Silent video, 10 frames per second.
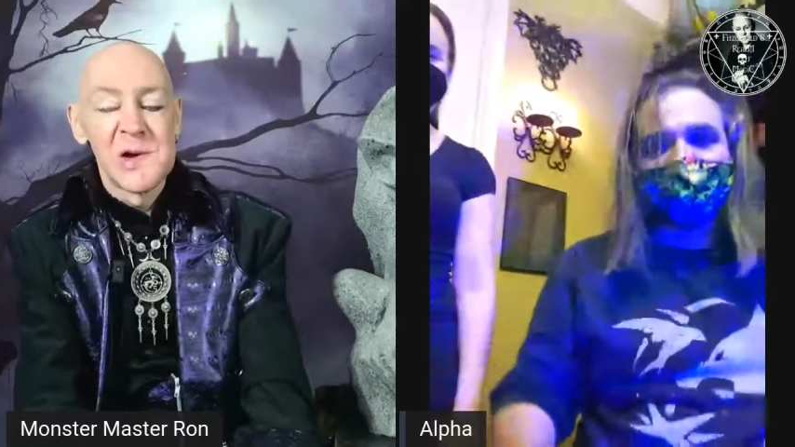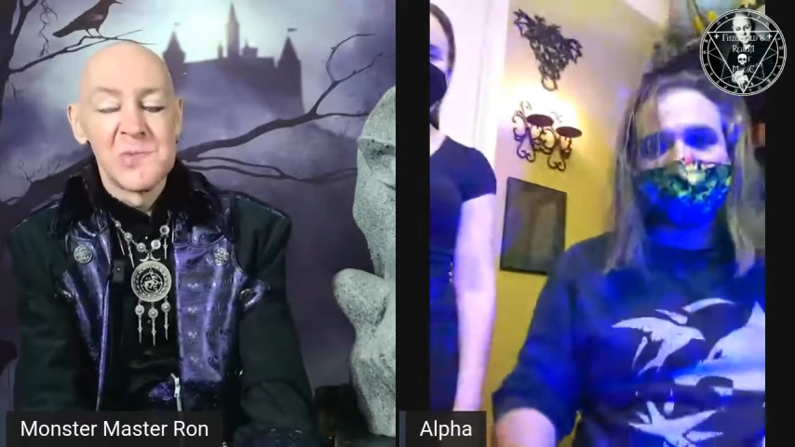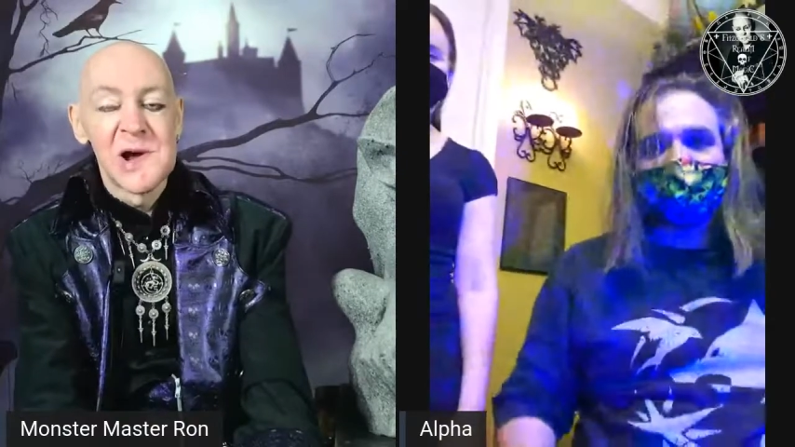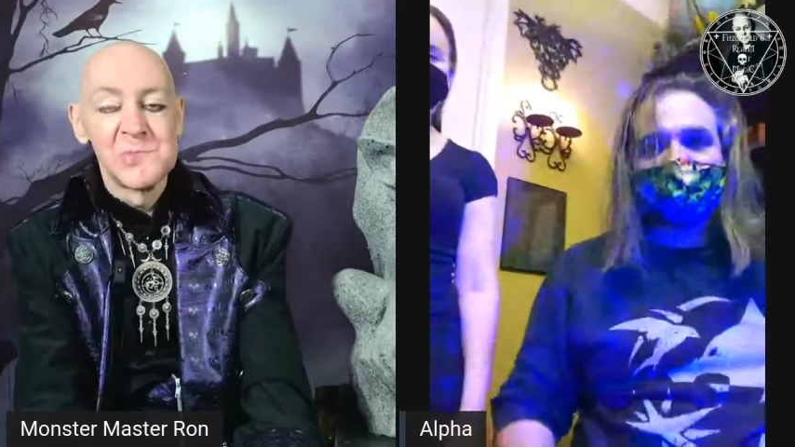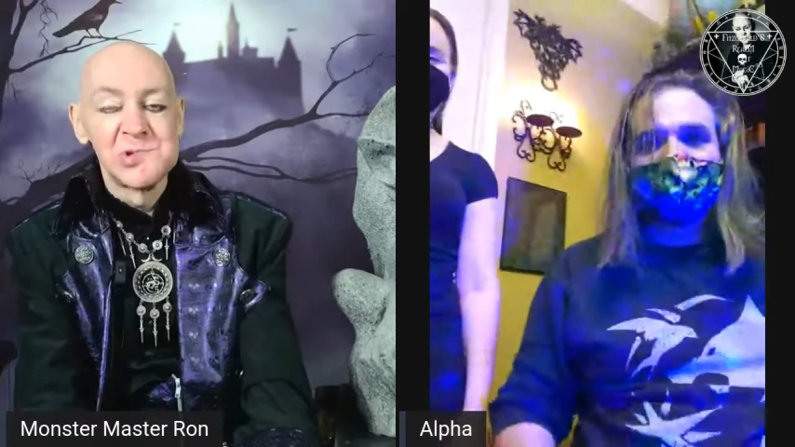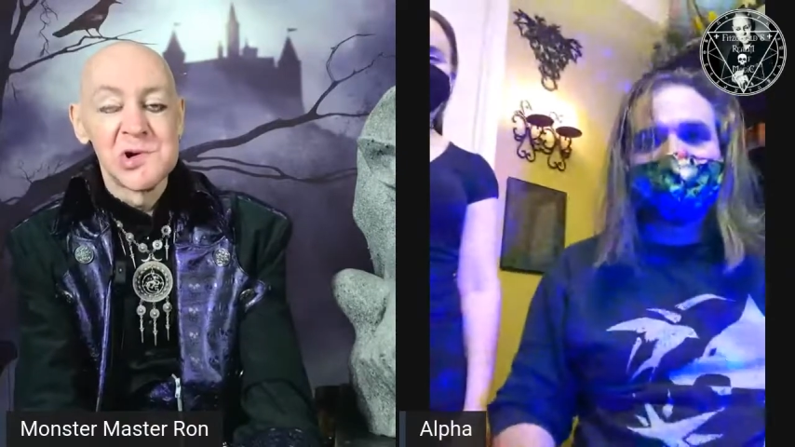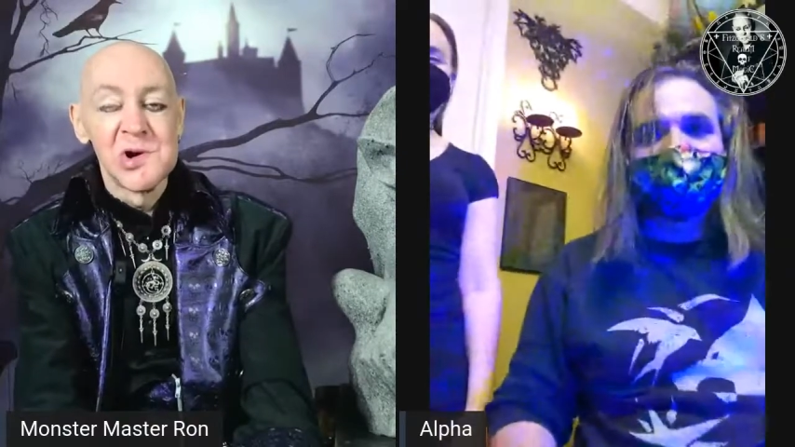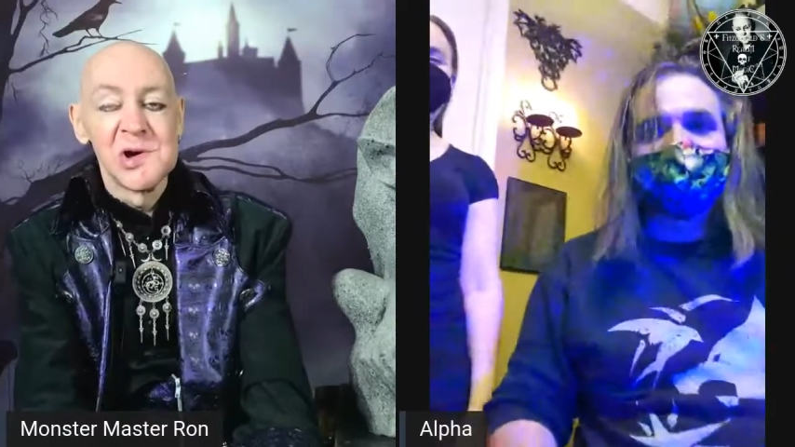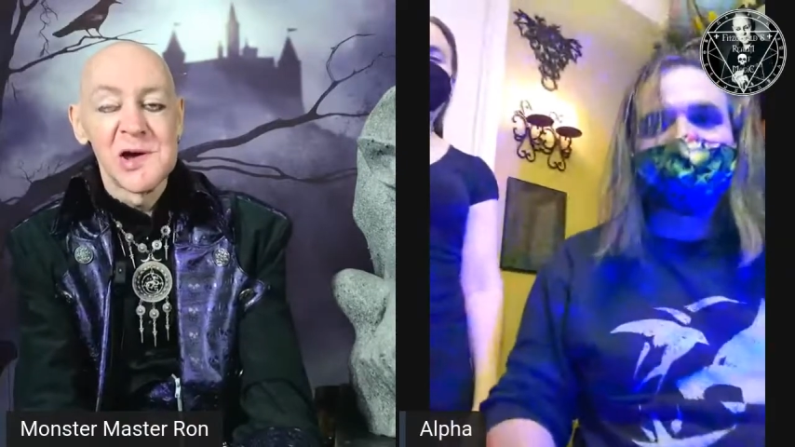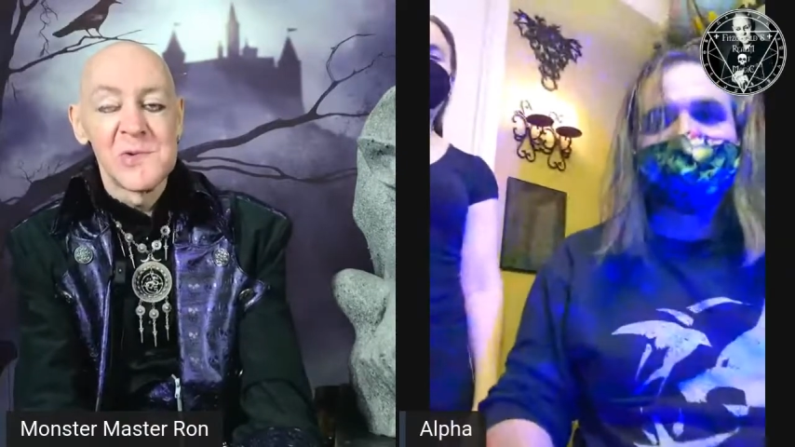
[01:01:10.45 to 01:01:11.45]
but I'm
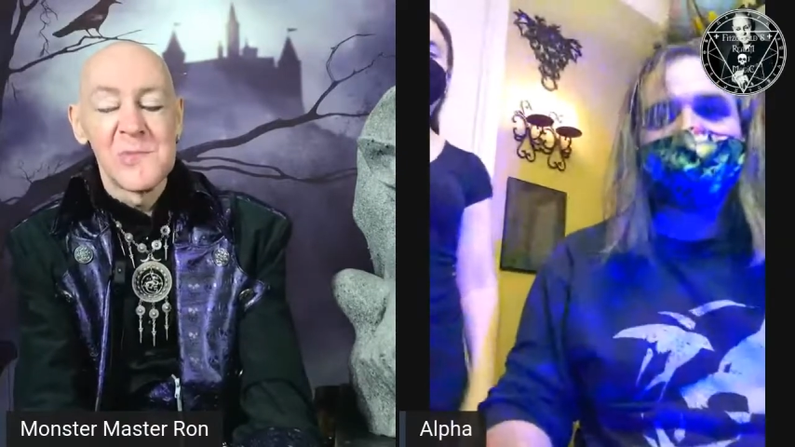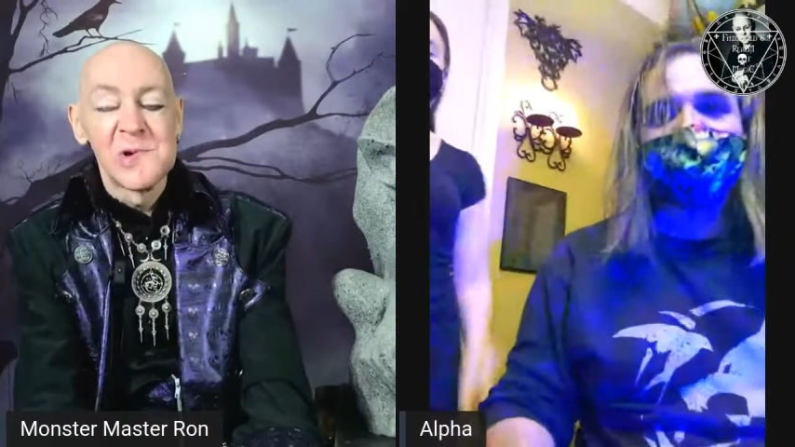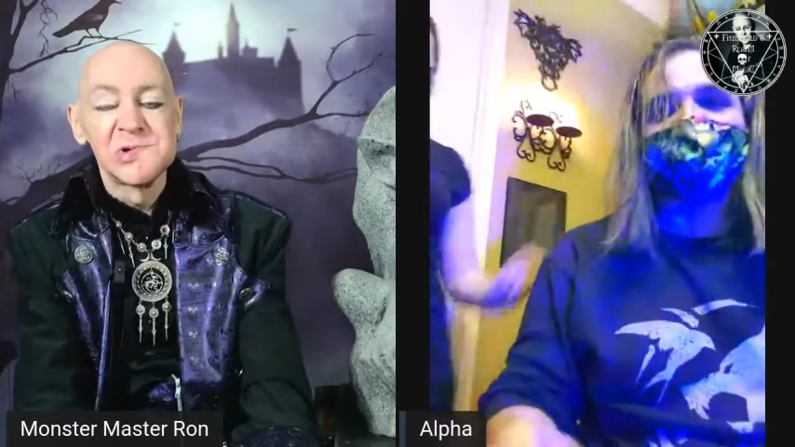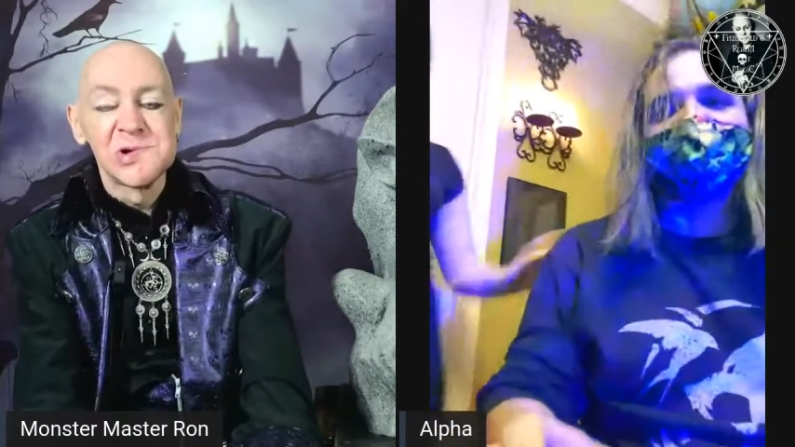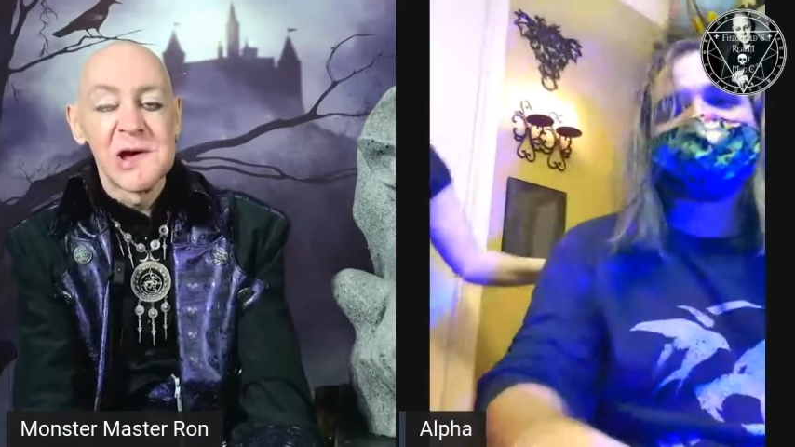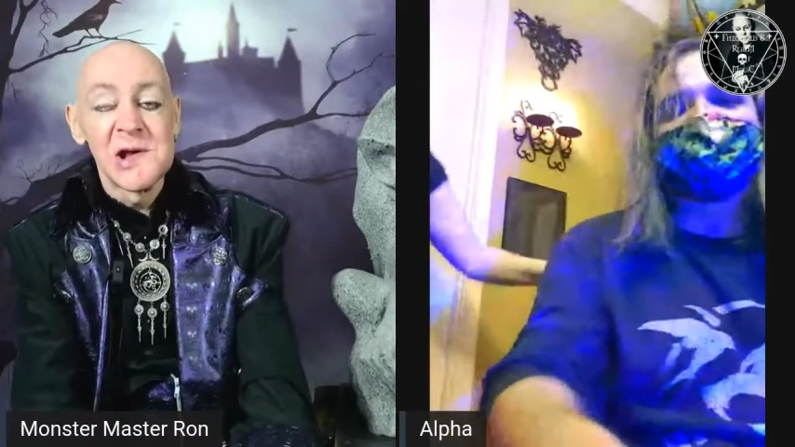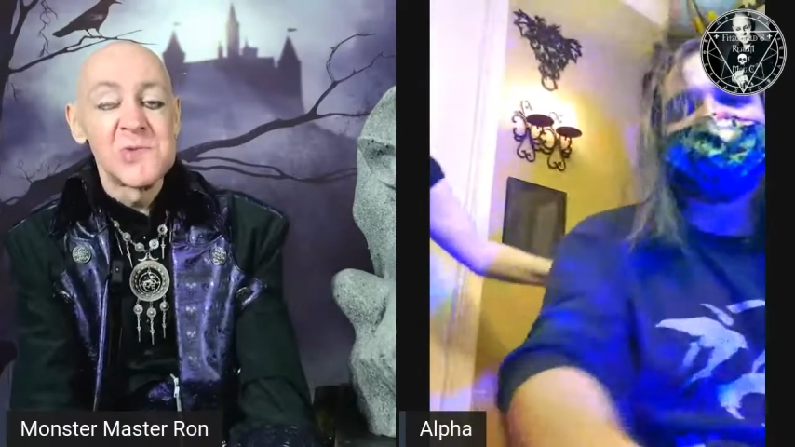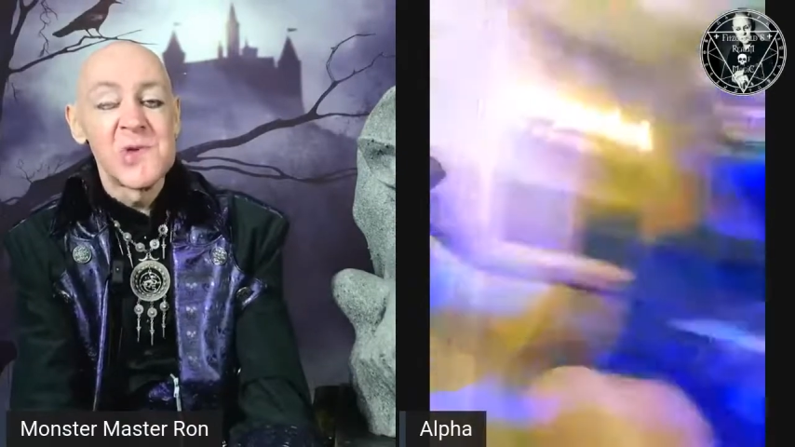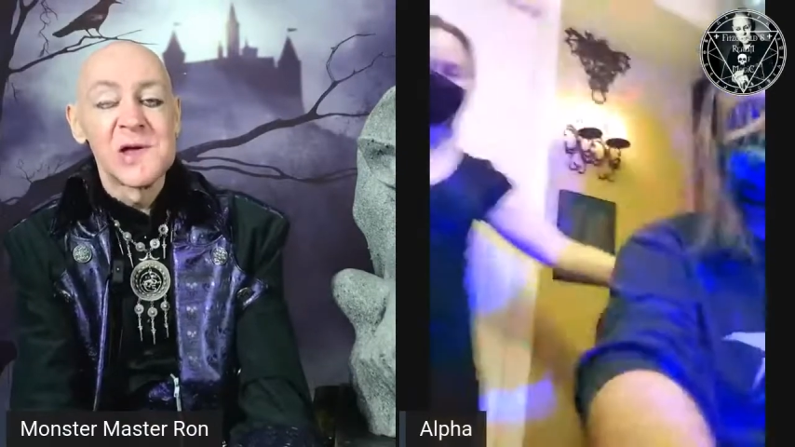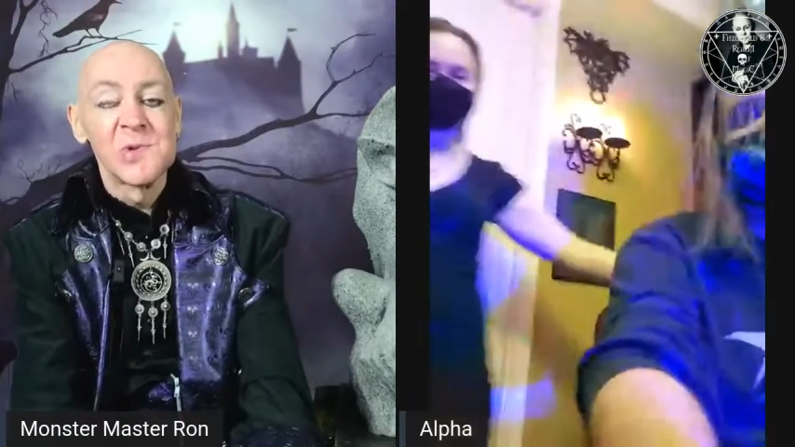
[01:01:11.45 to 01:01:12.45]
sure if it's
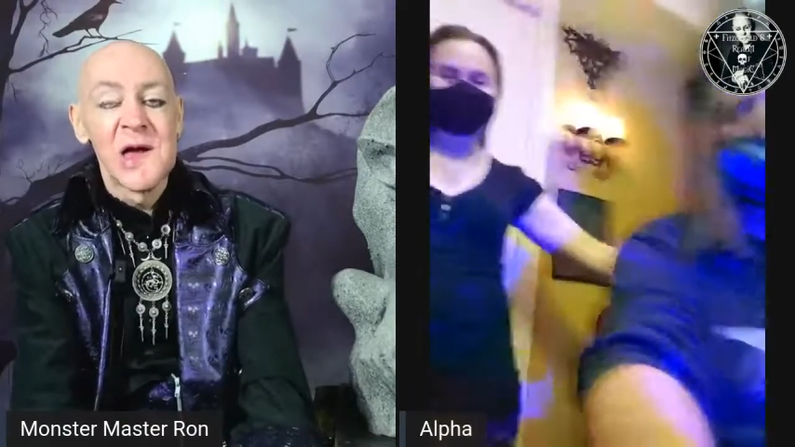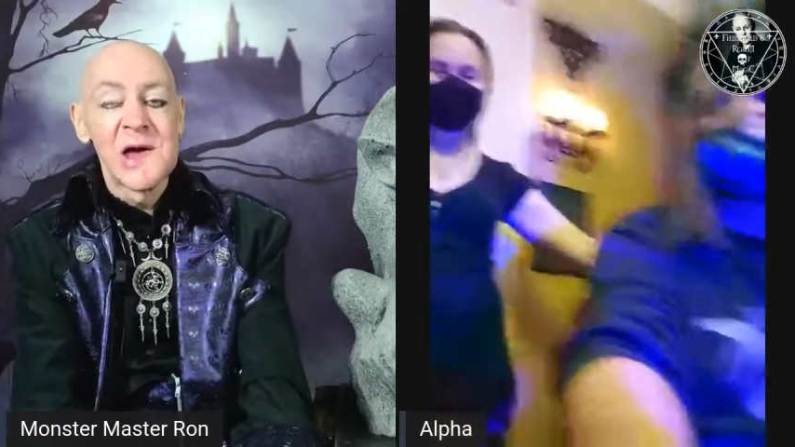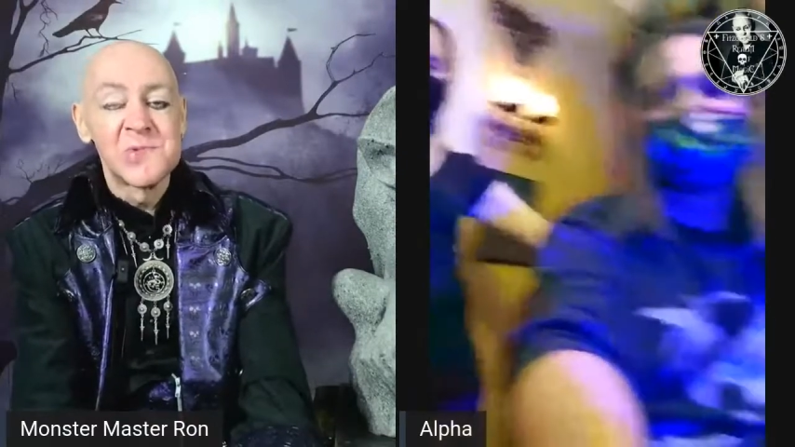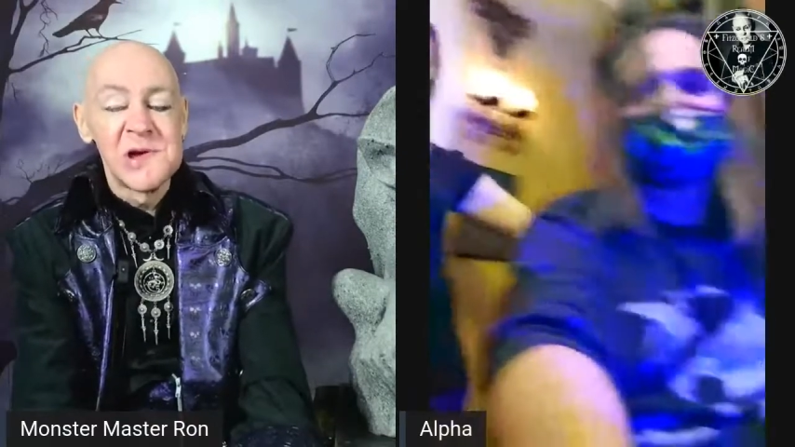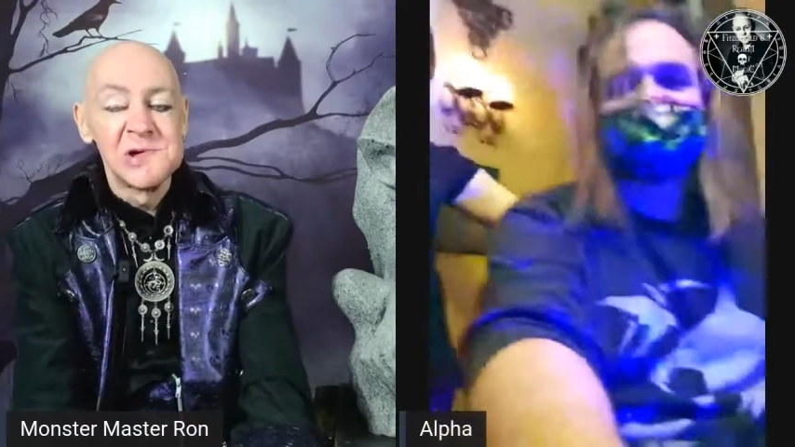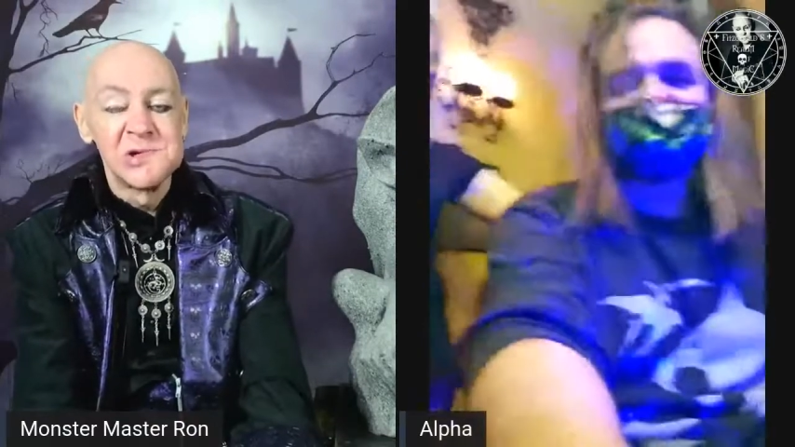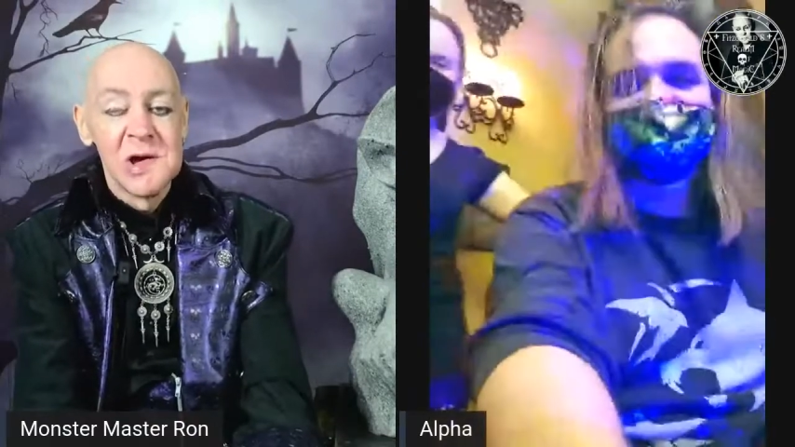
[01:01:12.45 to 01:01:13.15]
anything like these